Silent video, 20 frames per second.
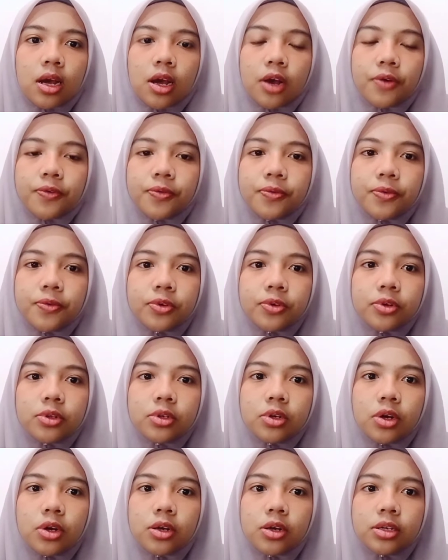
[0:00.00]
Full
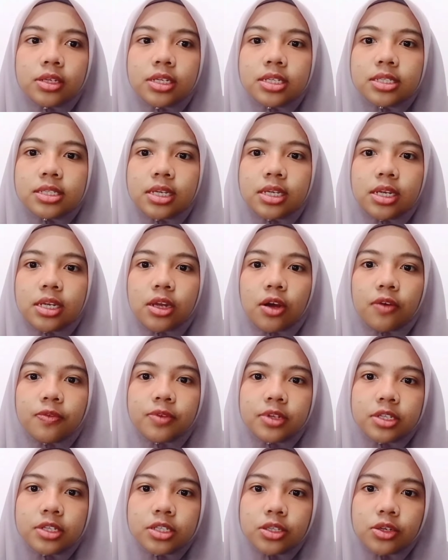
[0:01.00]
cognizance of
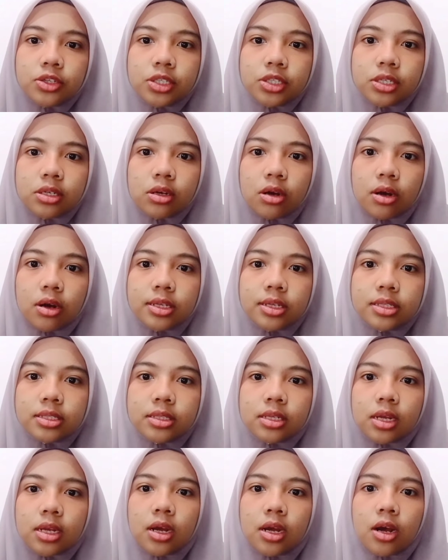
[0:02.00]
the social
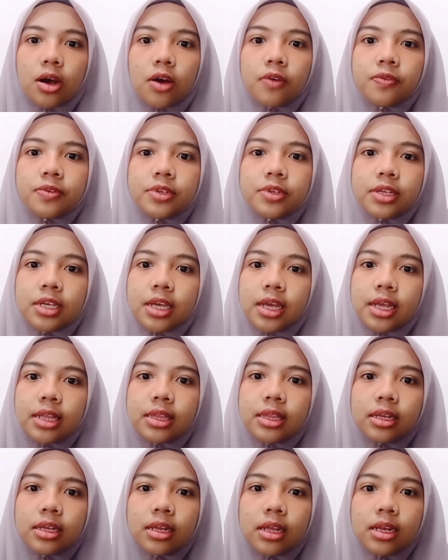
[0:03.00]
costs of the
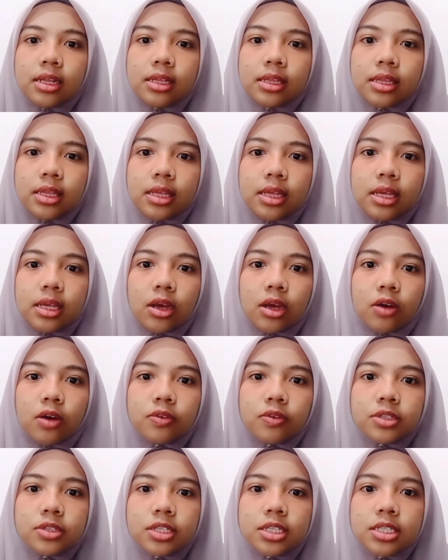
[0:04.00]
internality
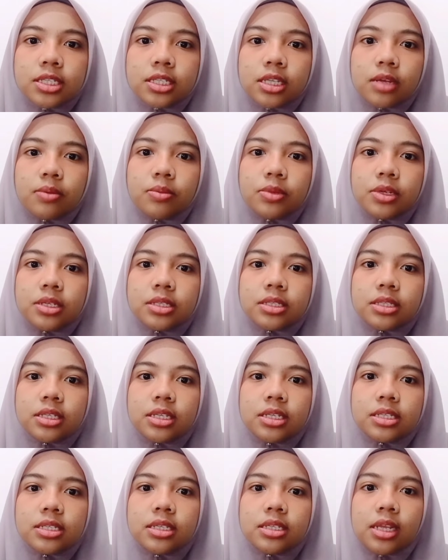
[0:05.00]
of system risk
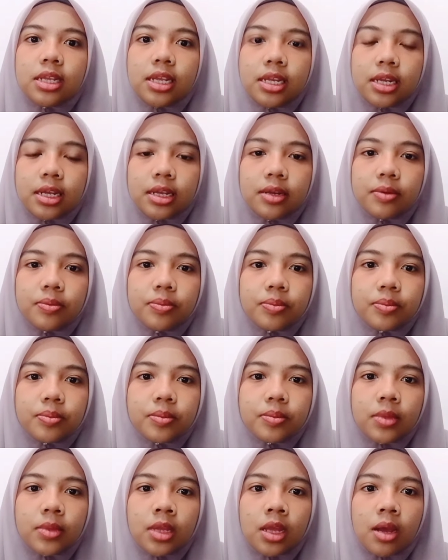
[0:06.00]
is needed,
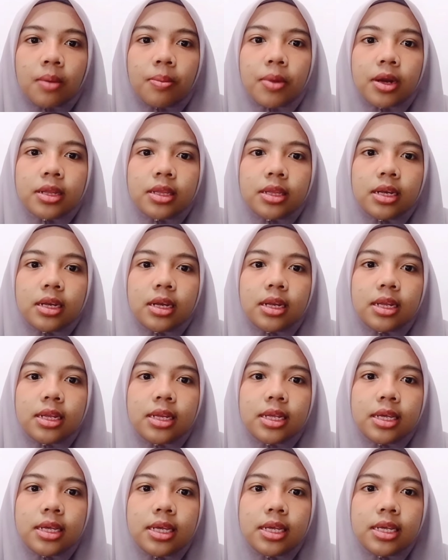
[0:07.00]

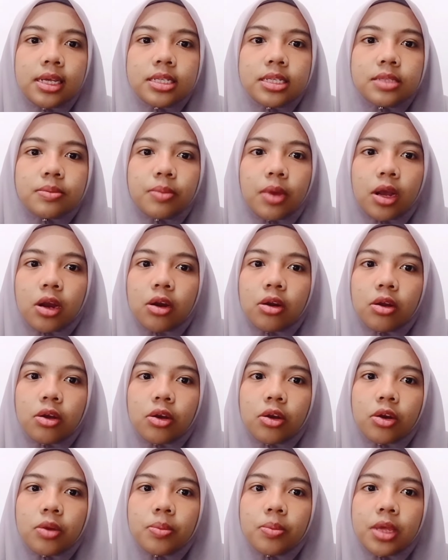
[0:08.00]
particularly its
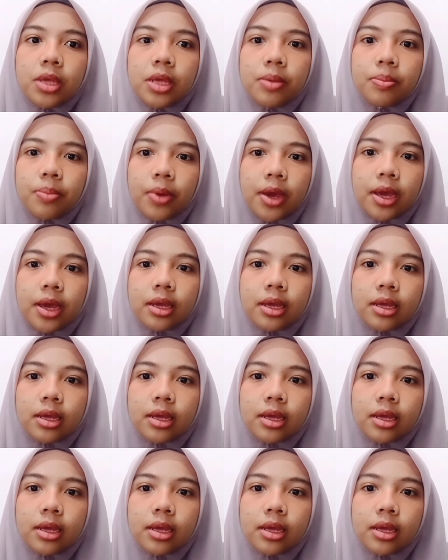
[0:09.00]
macroeconomic impact.